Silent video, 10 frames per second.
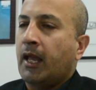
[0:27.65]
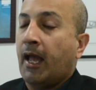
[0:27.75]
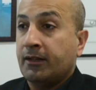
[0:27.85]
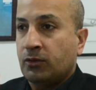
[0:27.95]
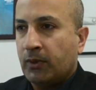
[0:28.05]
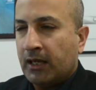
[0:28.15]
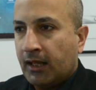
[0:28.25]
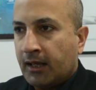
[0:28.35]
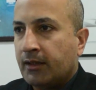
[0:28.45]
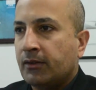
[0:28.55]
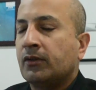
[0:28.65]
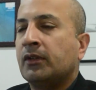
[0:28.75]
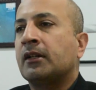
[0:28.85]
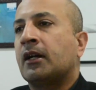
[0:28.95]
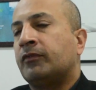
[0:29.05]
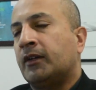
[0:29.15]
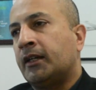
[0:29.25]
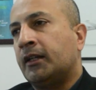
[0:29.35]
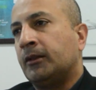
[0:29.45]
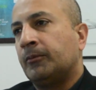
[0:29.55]
as well as the
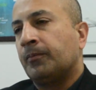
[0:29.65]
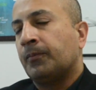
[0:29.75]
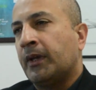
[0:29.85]
Rafale.